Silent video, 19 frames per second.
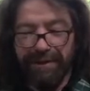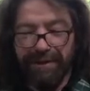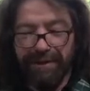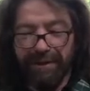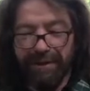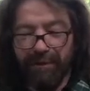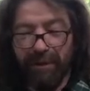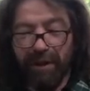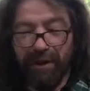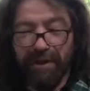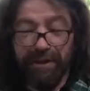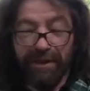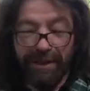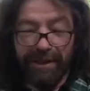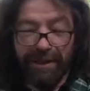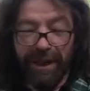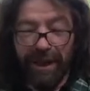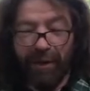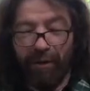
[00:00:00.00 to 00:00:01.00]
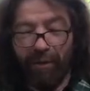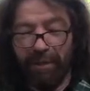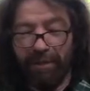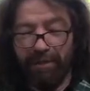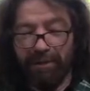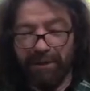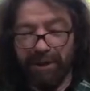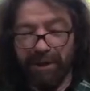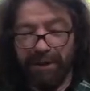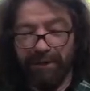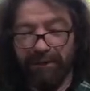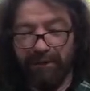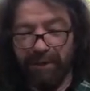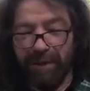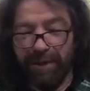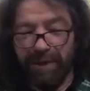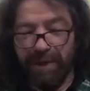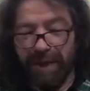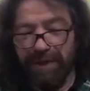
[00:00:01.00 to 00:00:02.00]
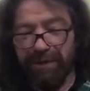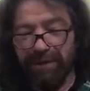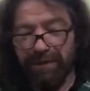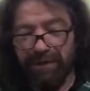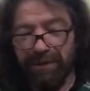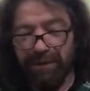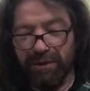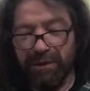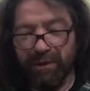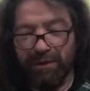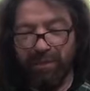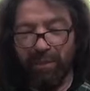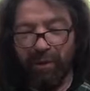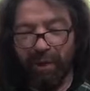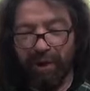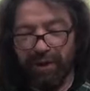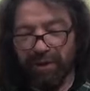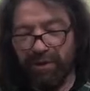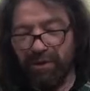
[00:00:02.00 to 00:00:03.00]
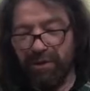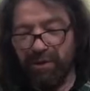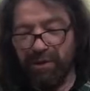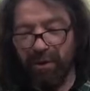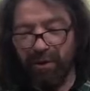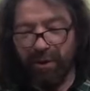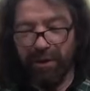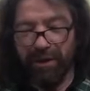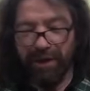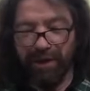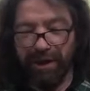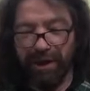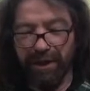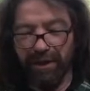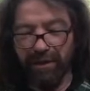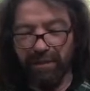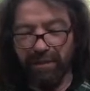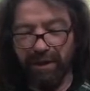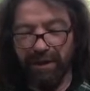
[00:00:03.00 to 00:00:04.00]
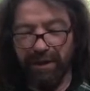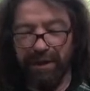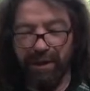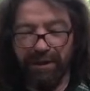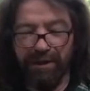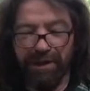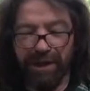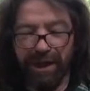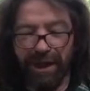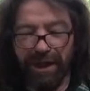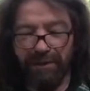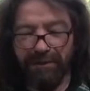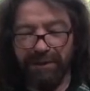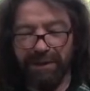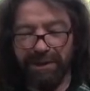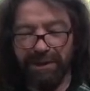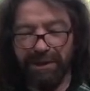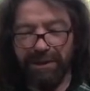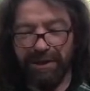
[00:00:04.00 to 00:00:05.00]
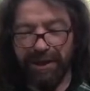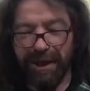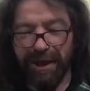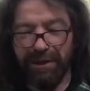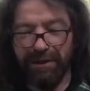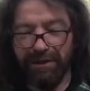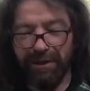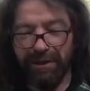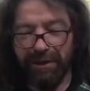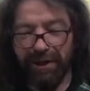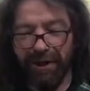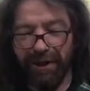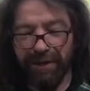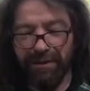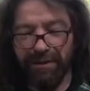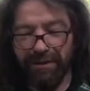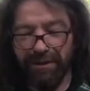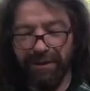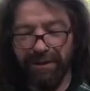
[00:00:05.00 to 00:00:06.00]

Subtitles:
Well, it says Naomi was left with neither her two boys nor her husband. All she had was these daughter-in-laws.